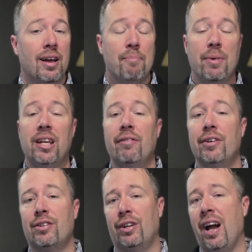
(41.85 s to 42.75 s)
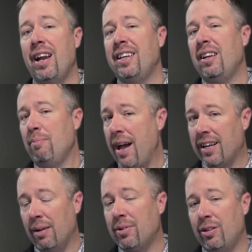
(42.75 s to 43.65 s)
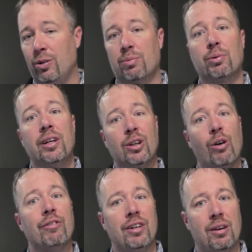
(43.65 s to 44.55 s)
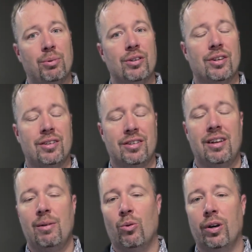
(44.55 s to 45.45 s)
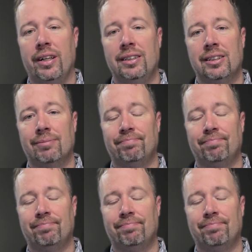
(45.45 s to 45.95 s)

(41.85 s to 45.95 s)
Many of us are kind of getting back up to those pre-COVID numbers on Sunday mornings,